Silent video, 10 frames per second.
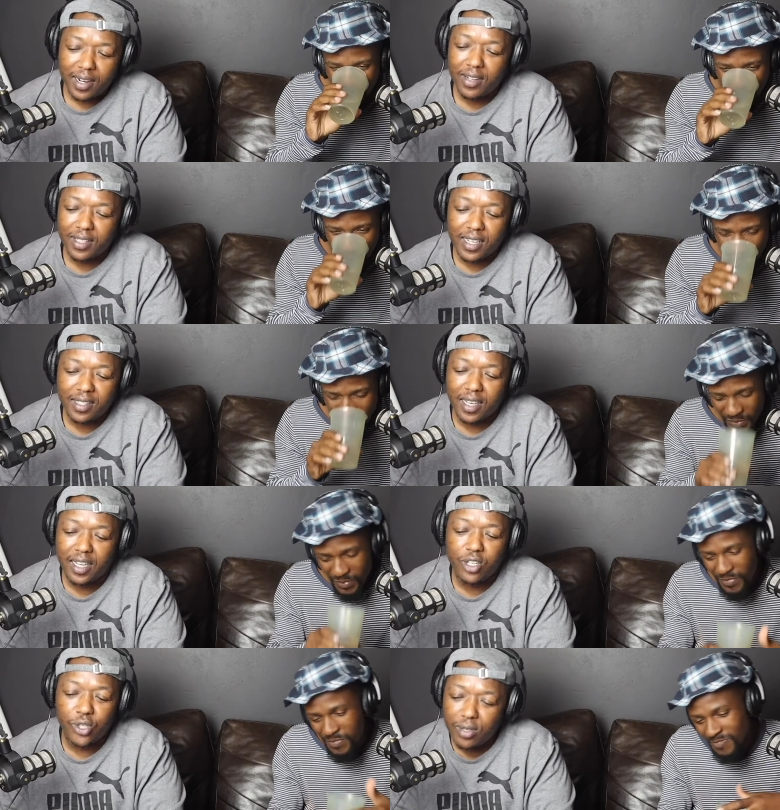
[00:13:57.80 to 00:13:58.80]
Speaker 1: irritating,
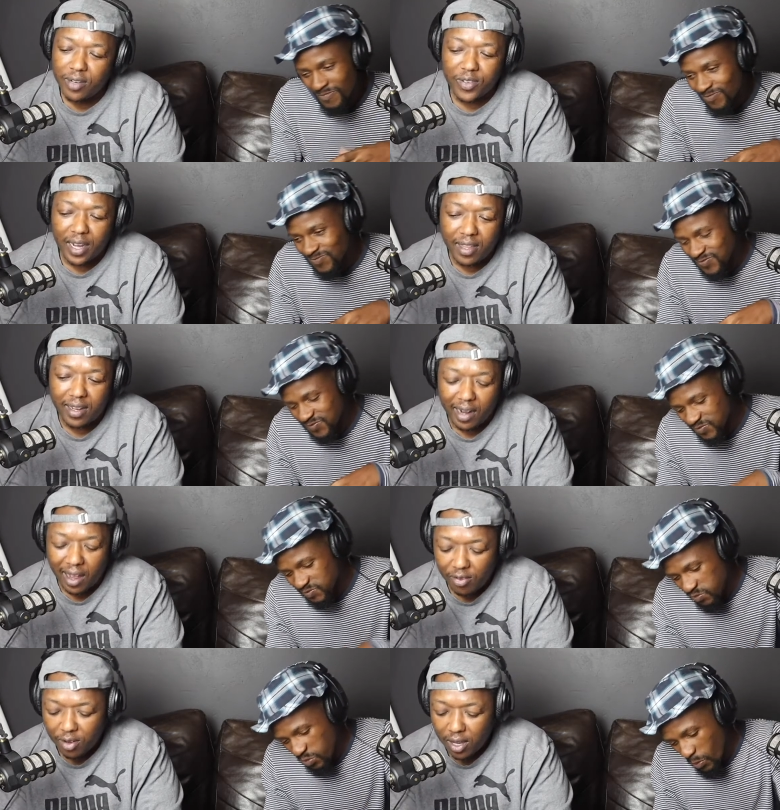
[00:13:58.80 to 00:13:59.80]
and you shouldn't have done that
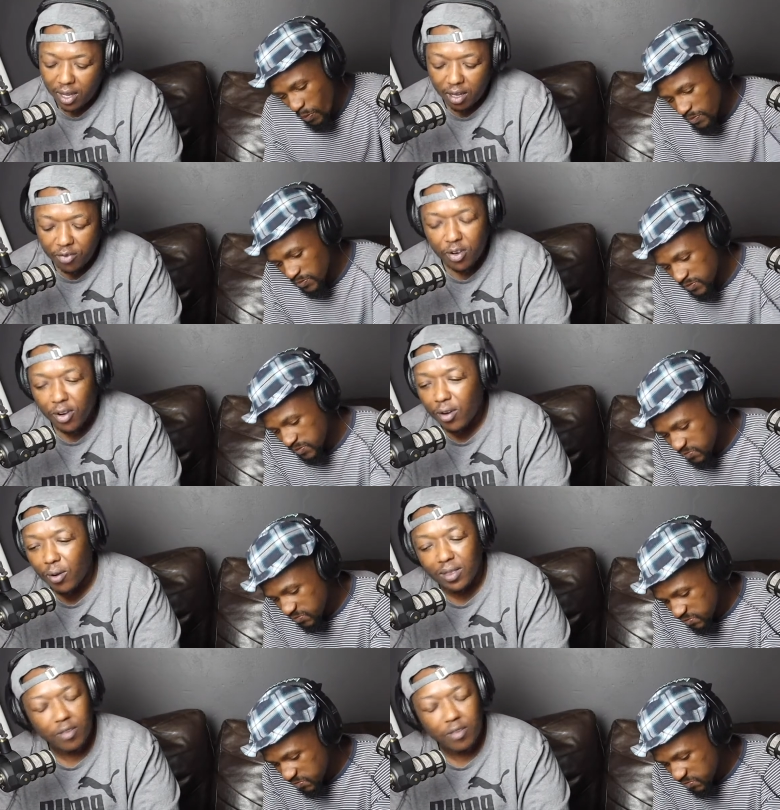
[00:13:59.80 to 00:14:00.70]
live if you don't know what the